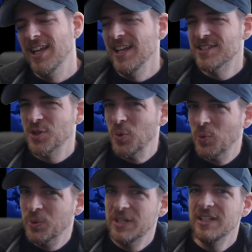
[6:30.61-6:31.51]
It's a
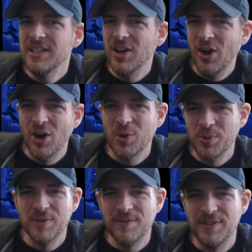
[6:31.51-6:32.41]
really
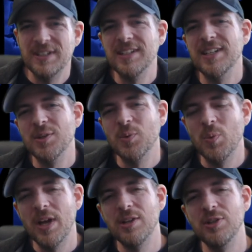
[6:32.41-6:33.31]
awkward feeling
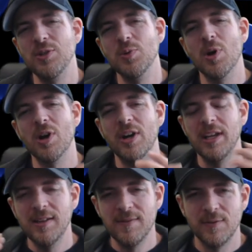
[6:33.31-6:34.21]
when you are
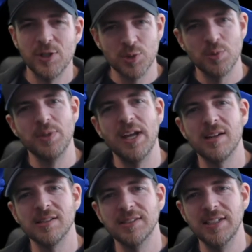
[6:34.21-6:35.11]
in virtual
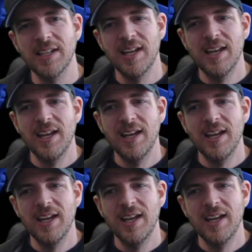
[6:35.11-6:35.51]
reality